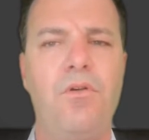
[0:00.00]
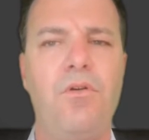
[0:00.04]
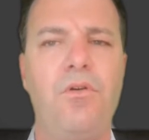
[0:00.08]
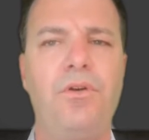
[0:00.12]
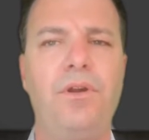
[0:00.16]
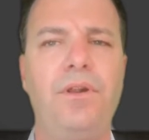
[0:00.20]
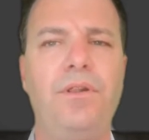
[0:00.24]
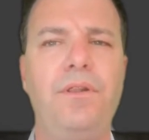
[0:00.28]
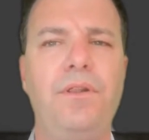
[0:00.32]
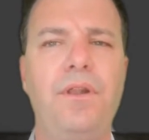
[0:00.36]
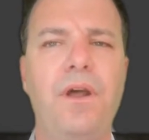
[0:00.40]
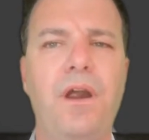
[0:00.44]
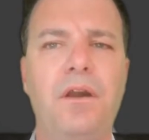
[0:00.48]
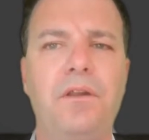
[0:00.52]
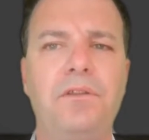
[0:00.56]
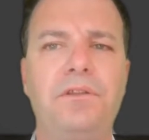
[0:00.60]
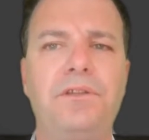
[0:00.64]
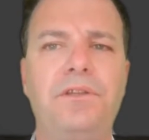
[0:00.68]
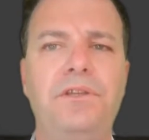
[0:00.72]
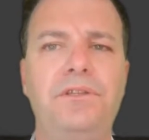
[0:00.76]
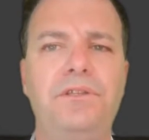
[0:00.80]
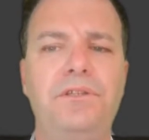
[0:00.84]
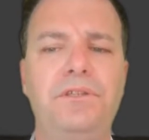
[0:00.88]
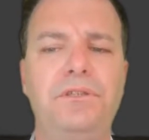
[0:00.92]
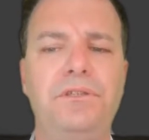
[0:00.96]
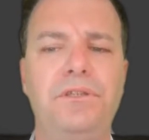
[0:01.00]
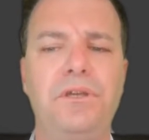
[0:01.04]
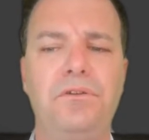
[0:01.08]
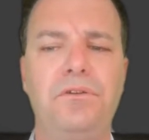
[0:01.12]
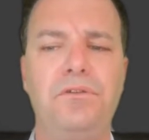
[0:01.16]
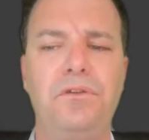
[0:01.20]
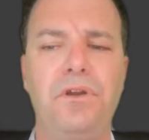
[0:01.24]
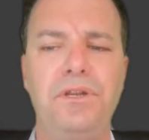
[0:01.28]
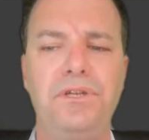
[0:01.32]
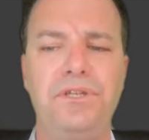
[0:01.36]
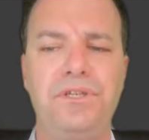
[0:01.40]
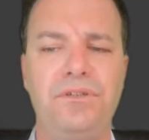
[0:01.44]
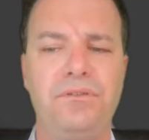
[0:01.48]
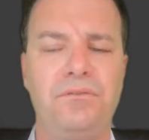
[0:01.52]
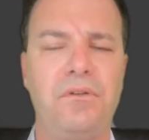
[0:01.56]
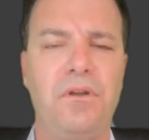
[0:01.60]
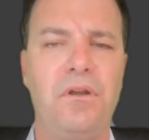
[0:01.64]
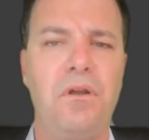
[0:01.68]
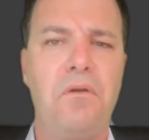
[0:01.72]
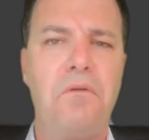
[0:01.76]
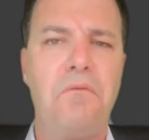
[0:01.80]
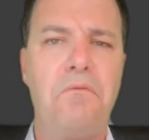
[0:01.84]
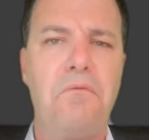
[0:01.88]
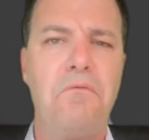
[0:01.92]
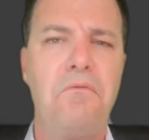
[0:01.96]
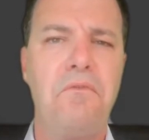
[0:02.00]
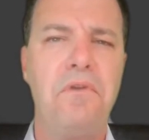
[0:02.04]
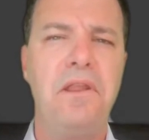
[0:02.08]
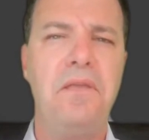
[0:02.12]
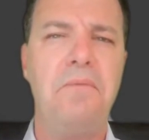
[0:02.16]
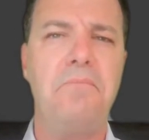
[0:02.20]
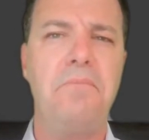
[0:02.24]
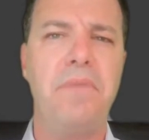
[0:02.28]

or indirect heat integration really